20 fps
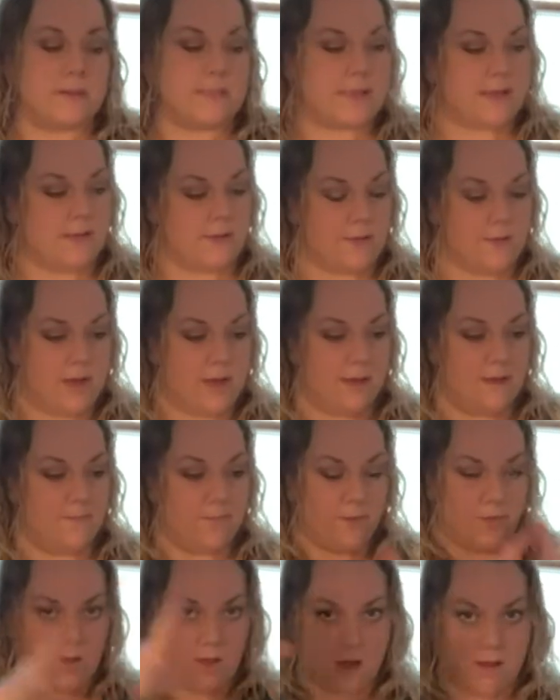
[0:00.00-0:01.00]
and you end up
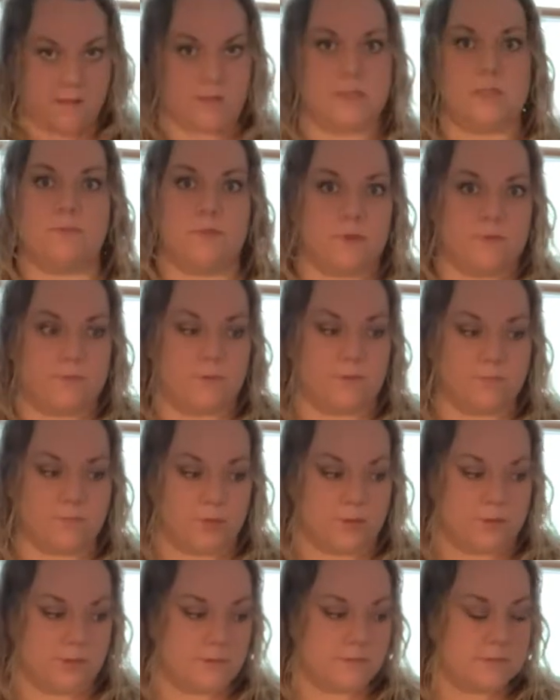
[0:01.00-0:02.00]
with all these beautiful
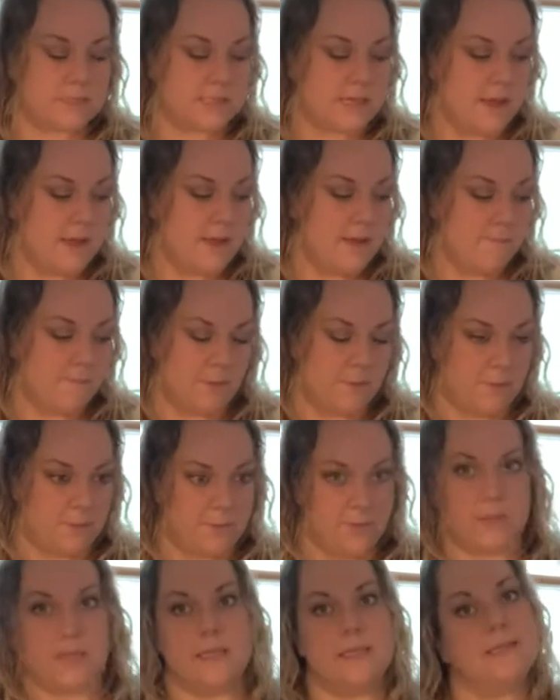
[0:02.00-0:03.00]
blooms. But what
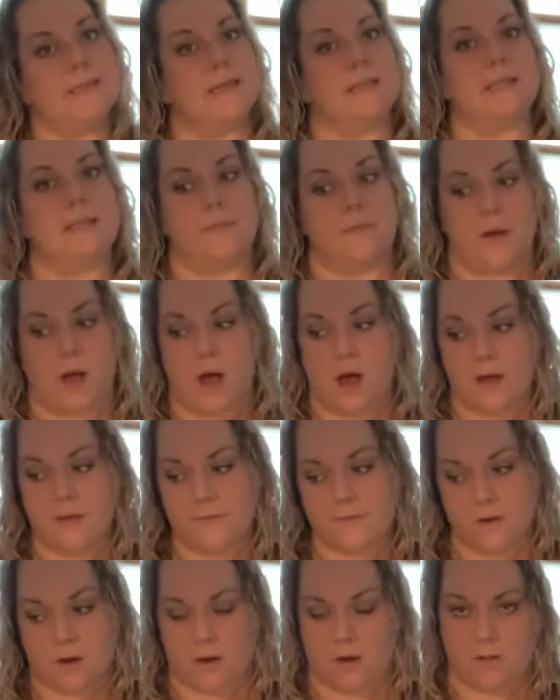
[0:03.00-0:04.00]
really sets them
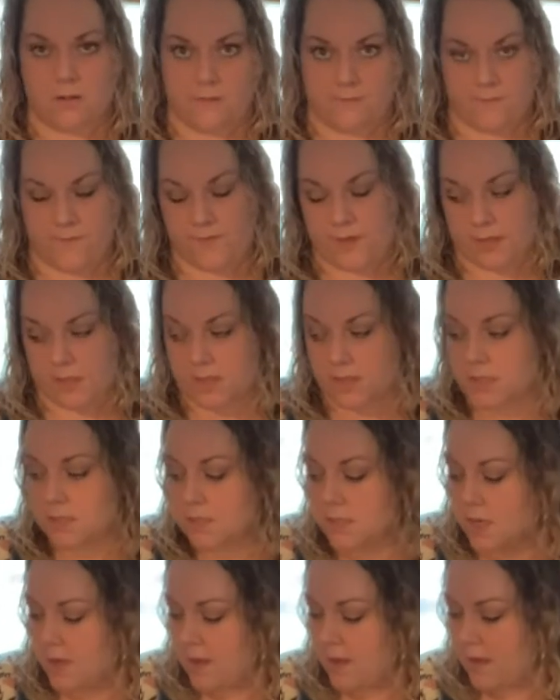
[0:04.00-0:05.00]
off are the fillers.
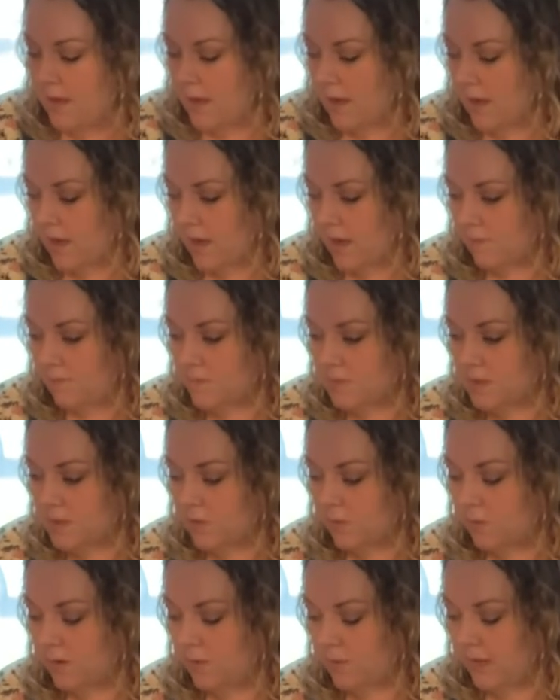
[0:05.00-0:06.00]
So
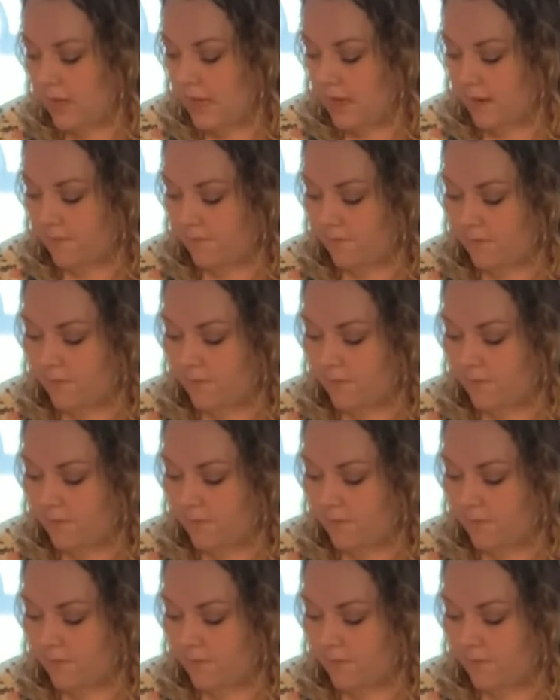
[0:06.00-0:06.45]
what we have for